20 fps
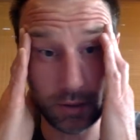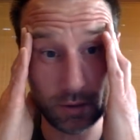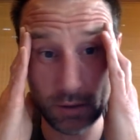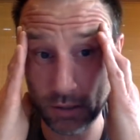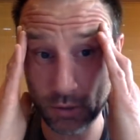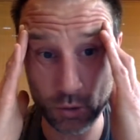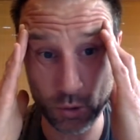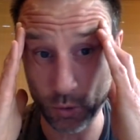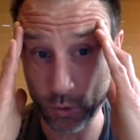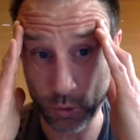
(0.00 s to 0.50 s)

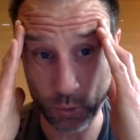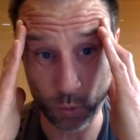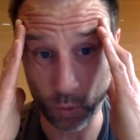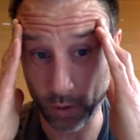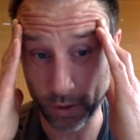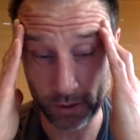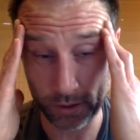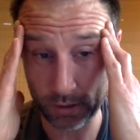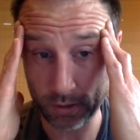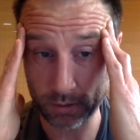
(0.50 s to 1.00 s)
intros
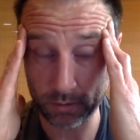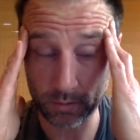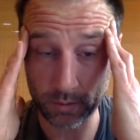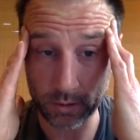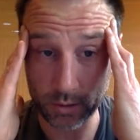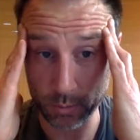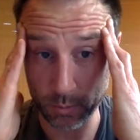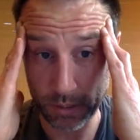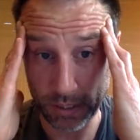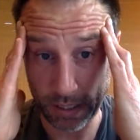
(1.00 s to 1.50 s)
work,
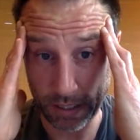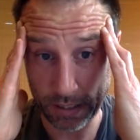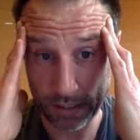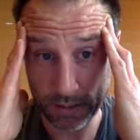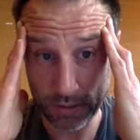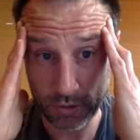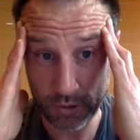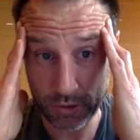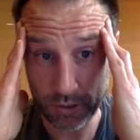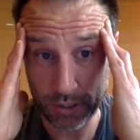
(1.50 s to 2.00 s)
to be
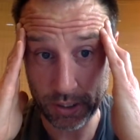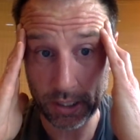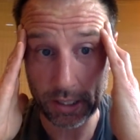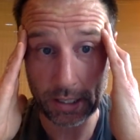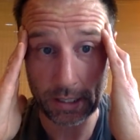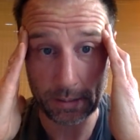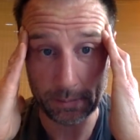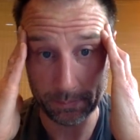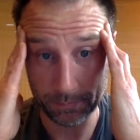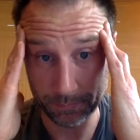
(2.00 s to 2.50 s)
honest,
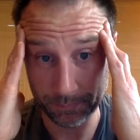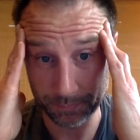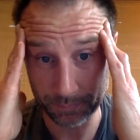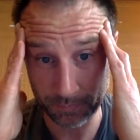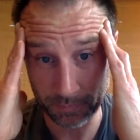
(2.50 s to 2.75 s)
to